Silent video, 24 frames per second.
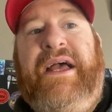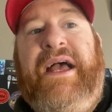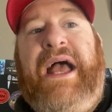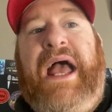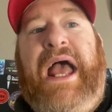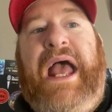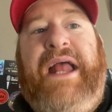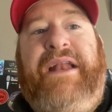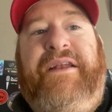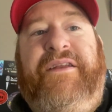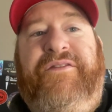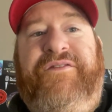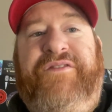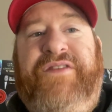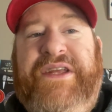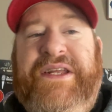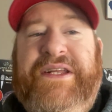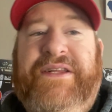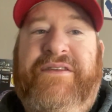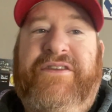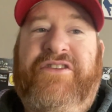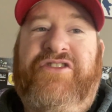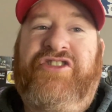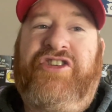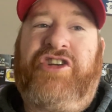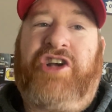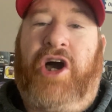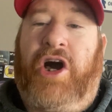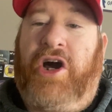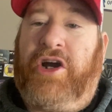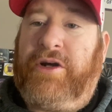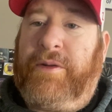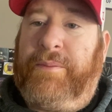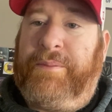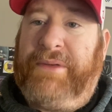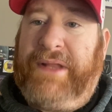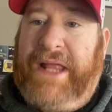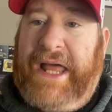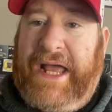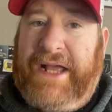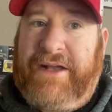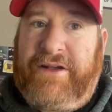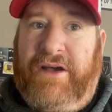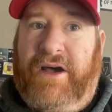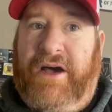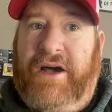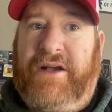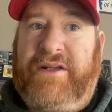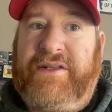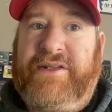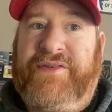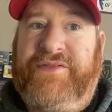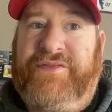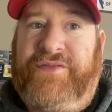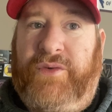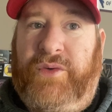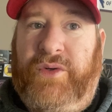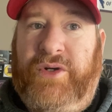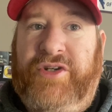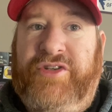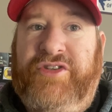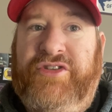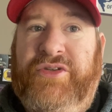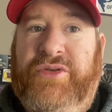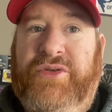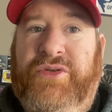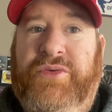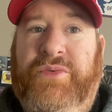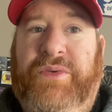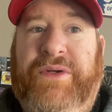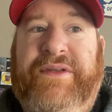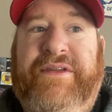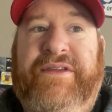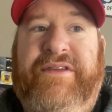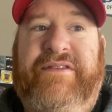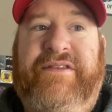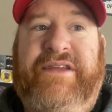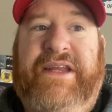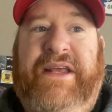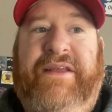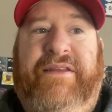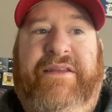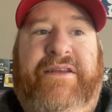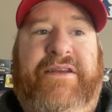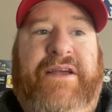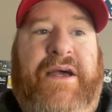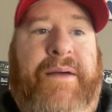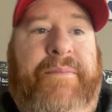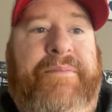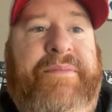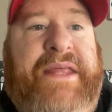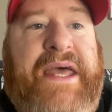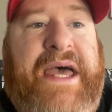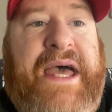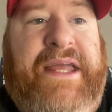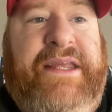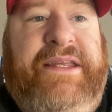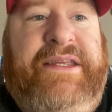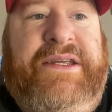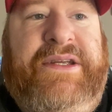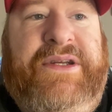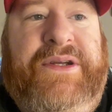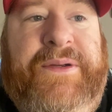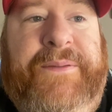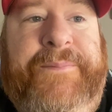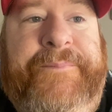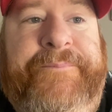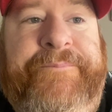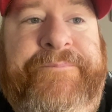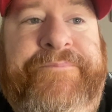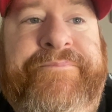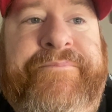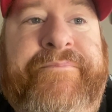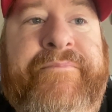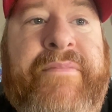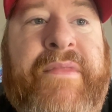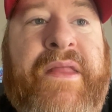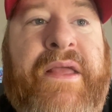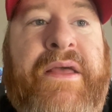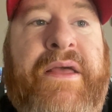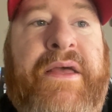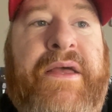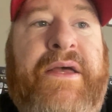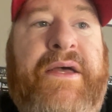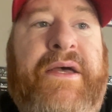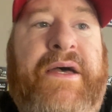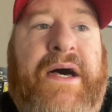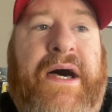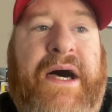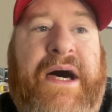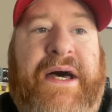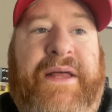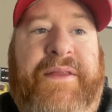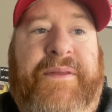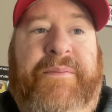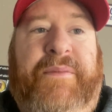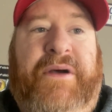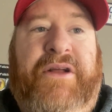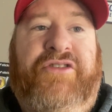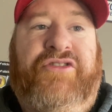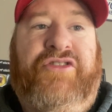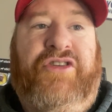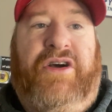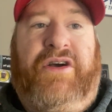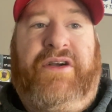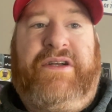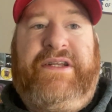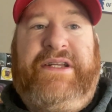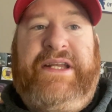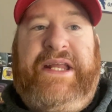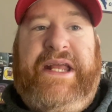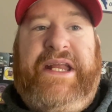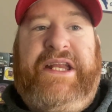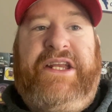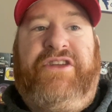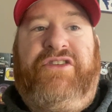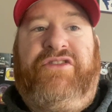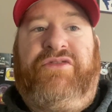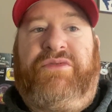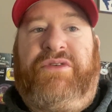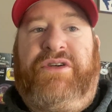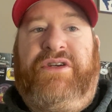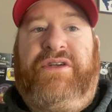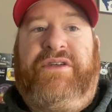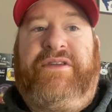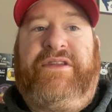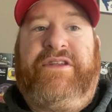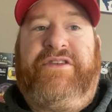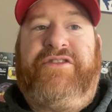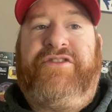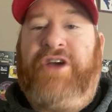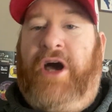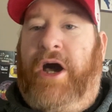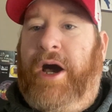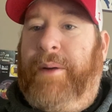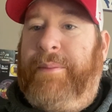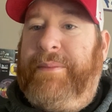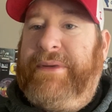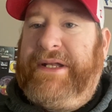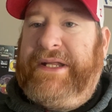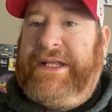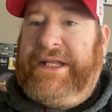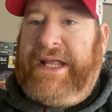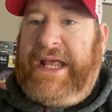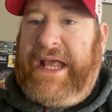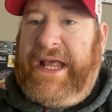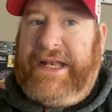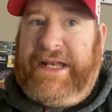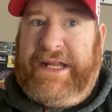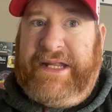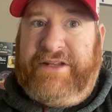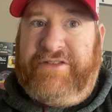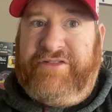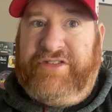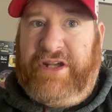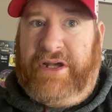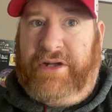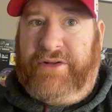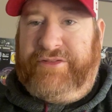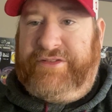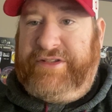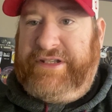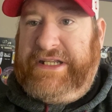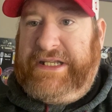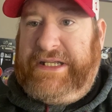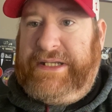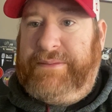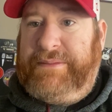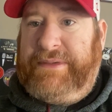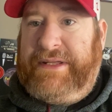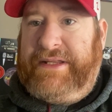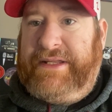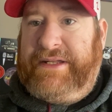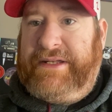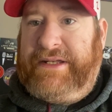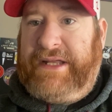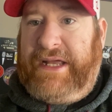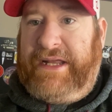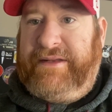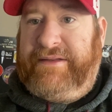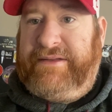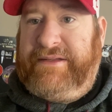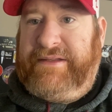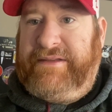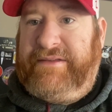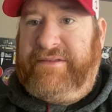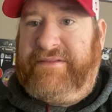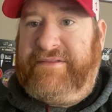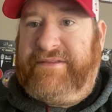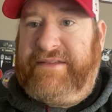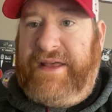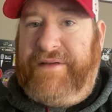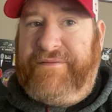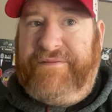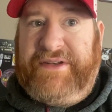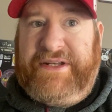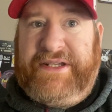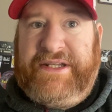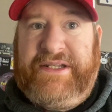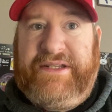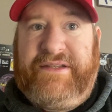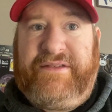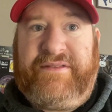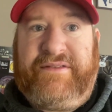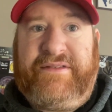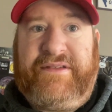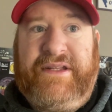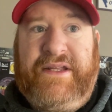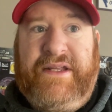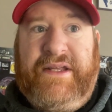and defeated the Chicago Blackhawks 4-2 to win the Stanley Cup that year. The Montreal Canadiens were the dominant NHL team in the 1970s,